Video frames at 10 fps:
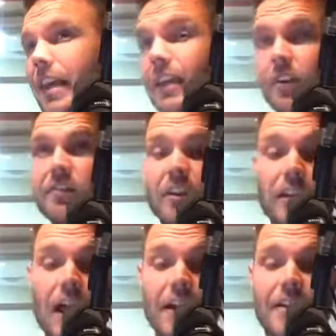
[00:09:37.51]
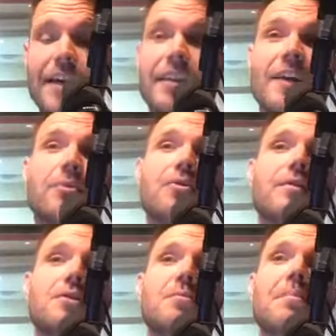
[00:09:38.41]
It's a lot of that language of
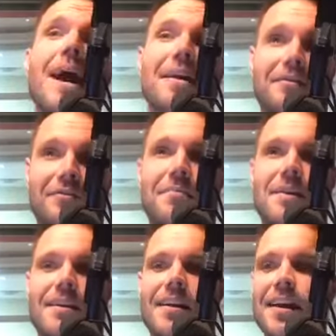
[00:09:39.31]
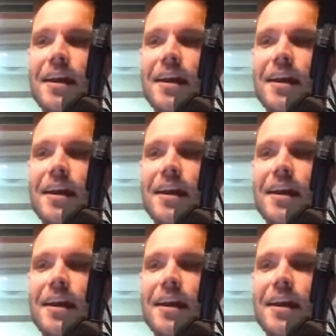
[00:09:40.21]
you matter to me.